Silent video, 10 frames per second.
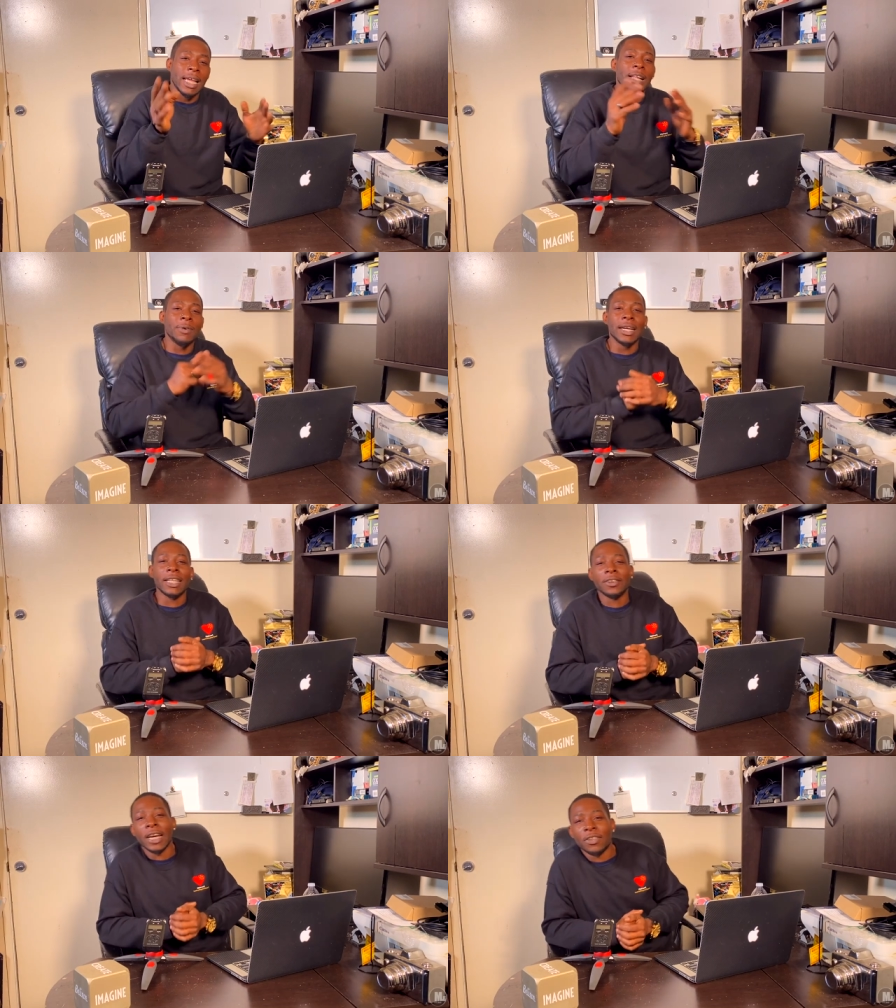anyways, thank
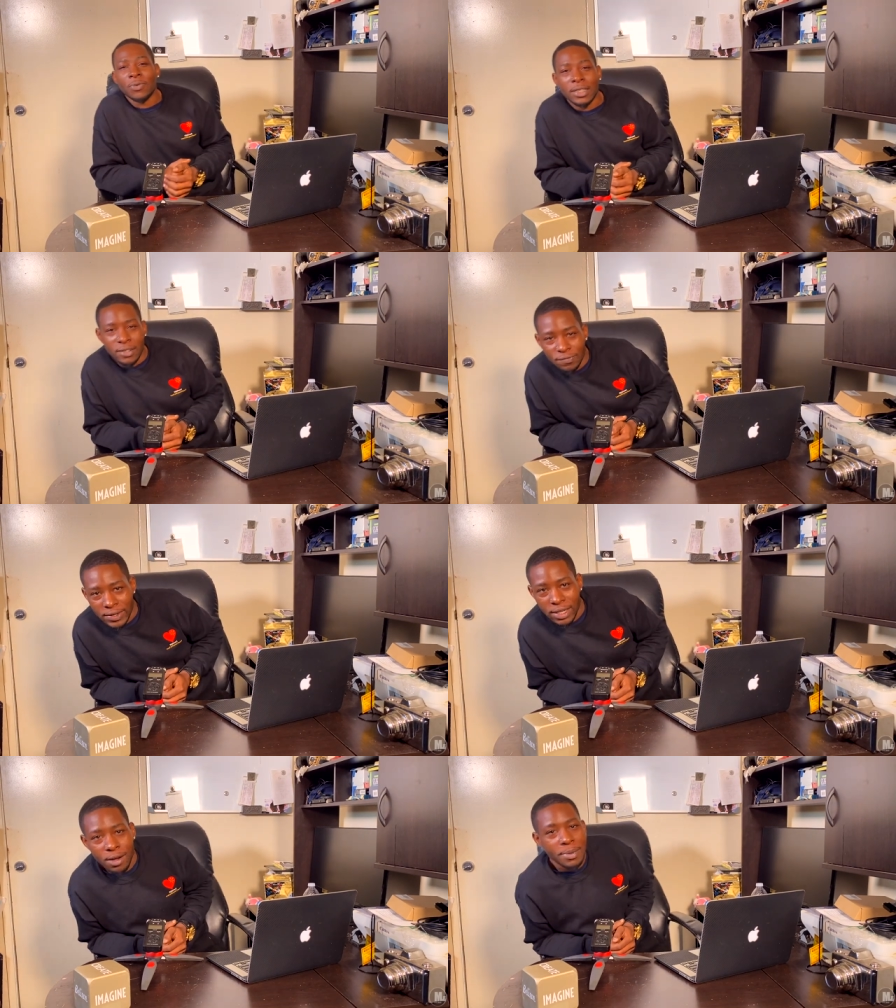you guys for watching this
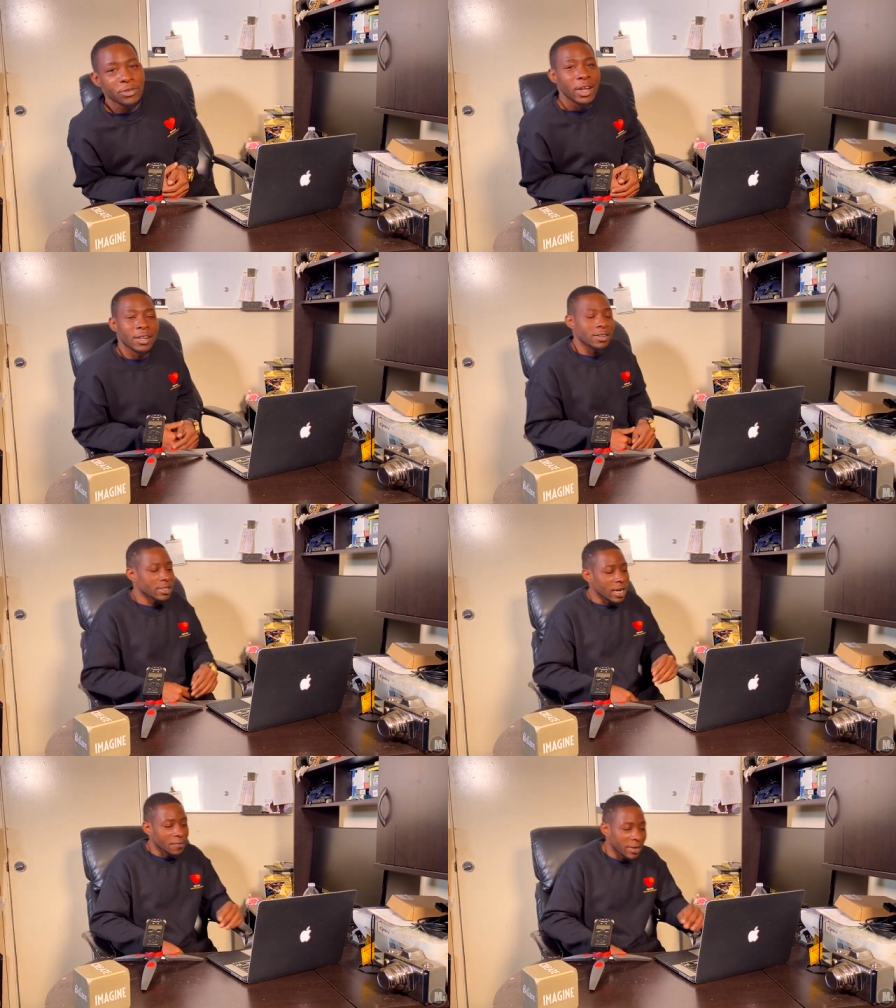video. I've been trying to close it out for the